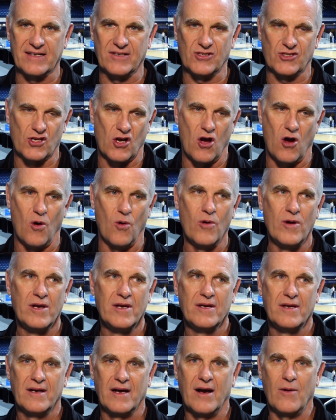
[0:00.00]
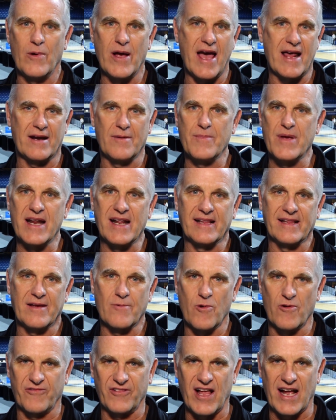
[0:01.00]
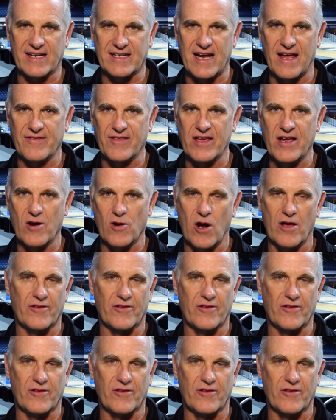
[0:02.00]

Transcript: And so uh, we had to immediately reflect on the year,